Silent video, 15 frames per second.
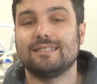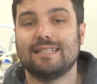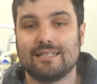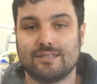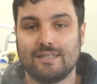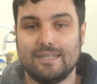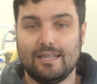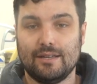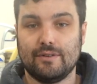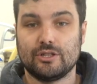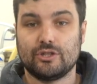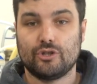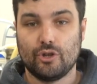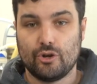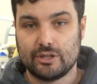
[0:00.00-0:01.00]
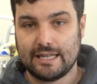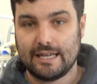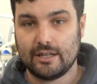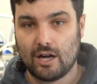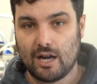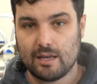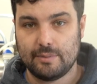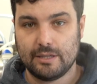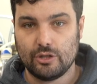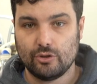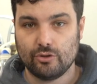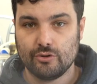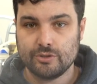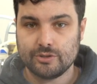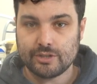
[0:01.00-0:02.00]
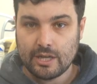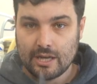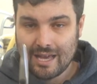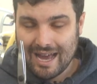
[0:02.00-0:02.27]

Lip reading: That's gonna give us 13 IBUs.